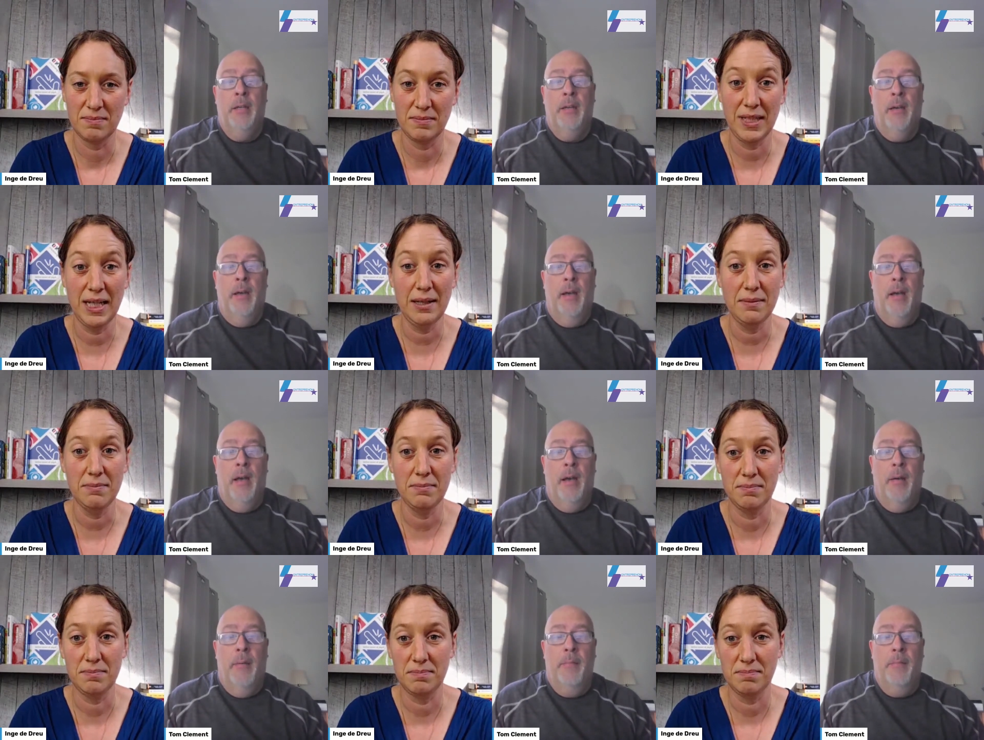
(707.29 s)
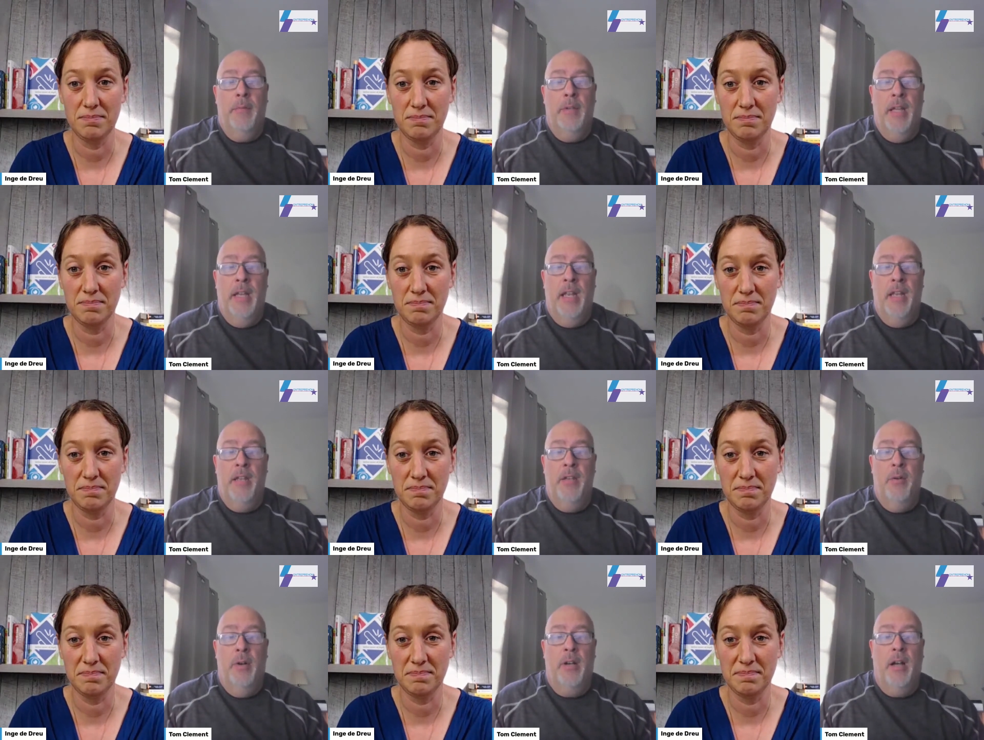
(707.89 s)
Speaker 1: Yeah. Um, get
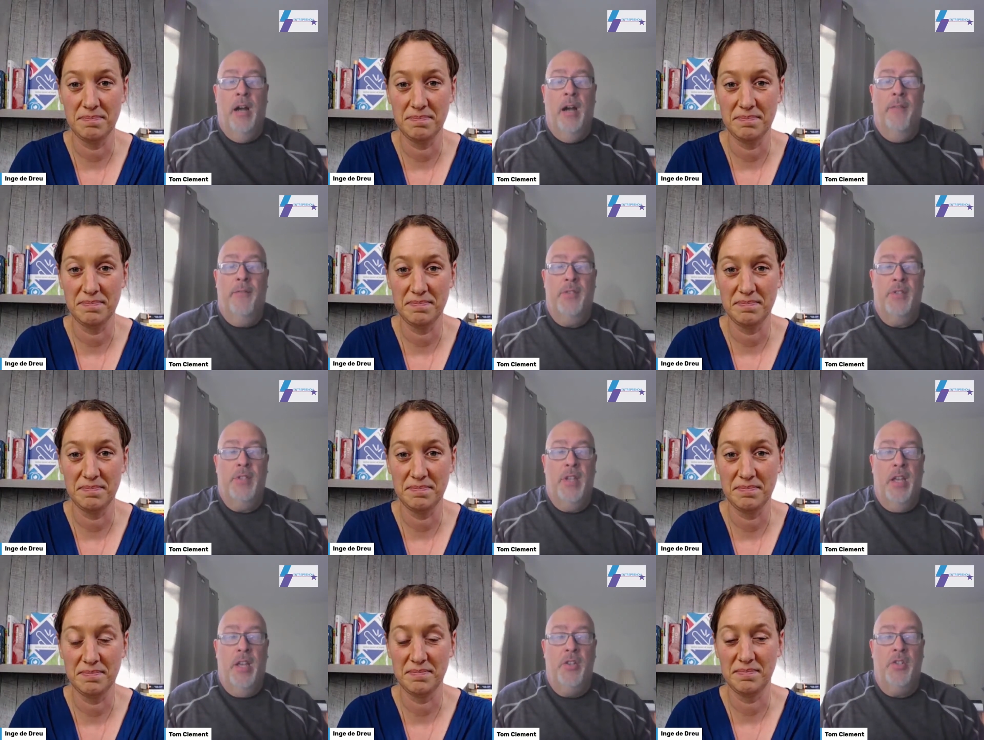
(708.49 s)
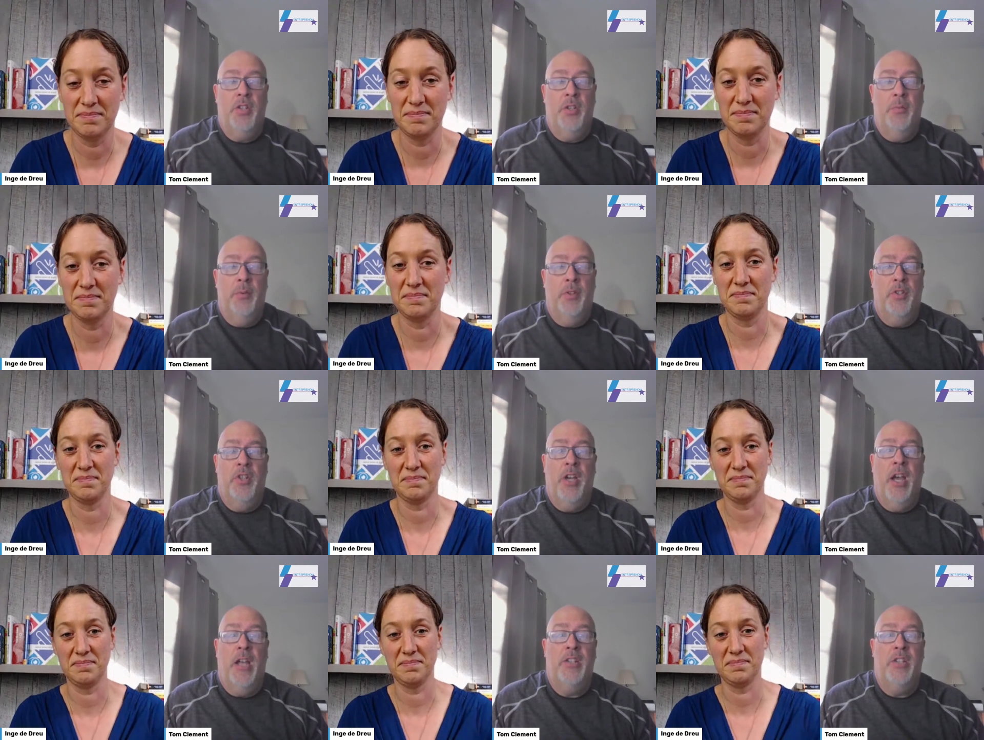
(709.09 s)
into a conversation
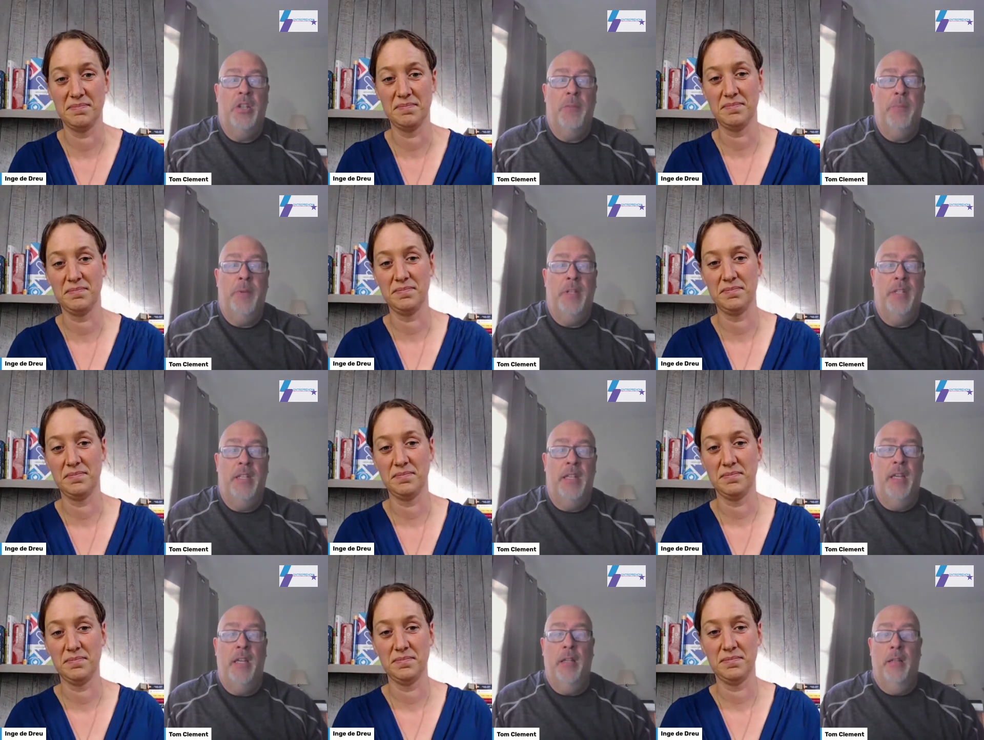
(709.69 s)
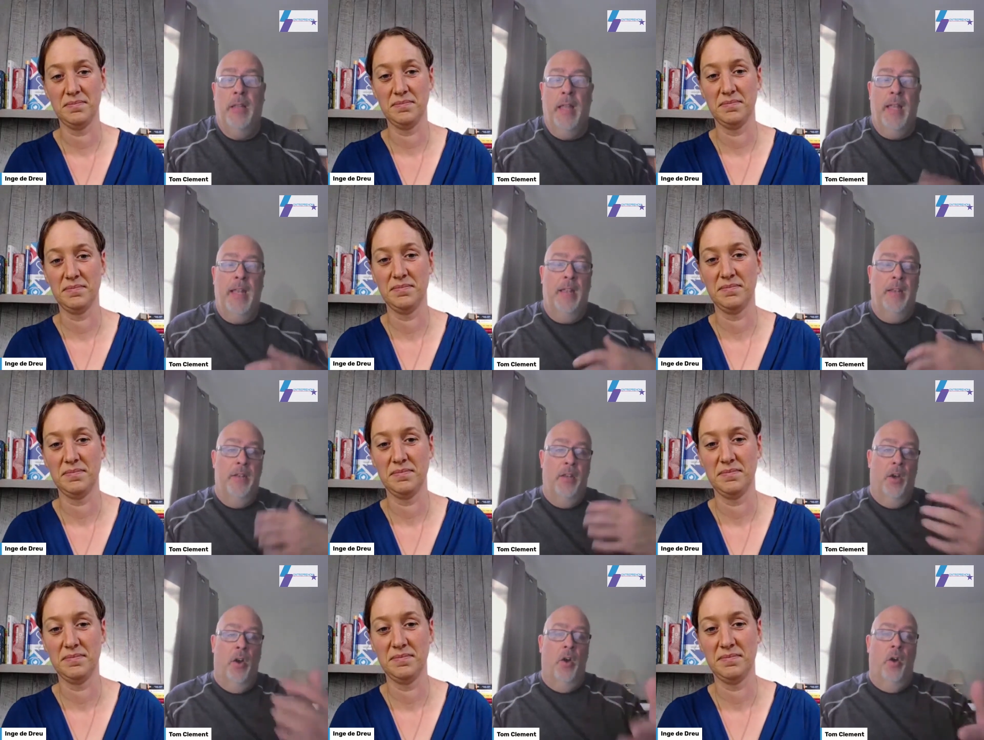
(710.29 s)
with ChatGPT, let
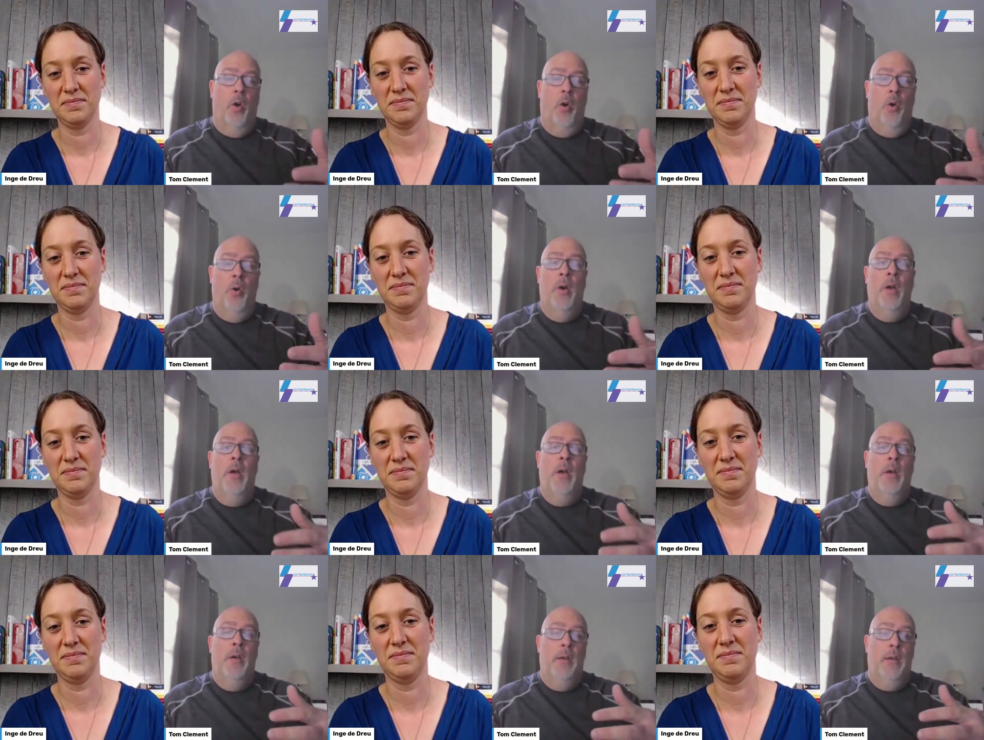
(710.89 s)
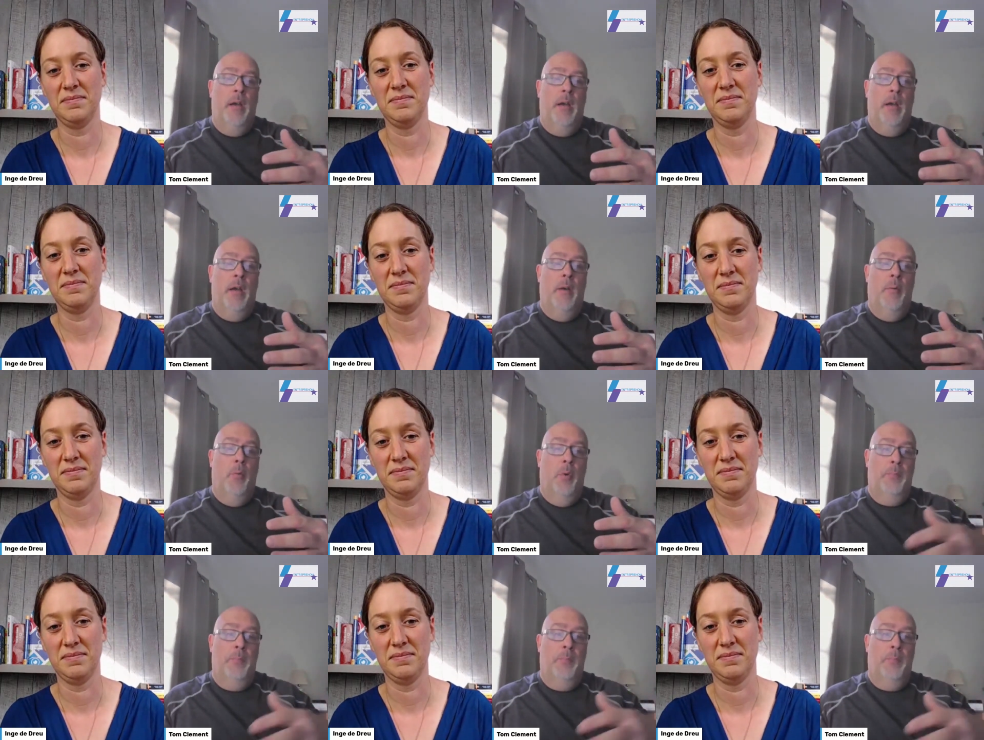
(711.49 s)
it know Uh,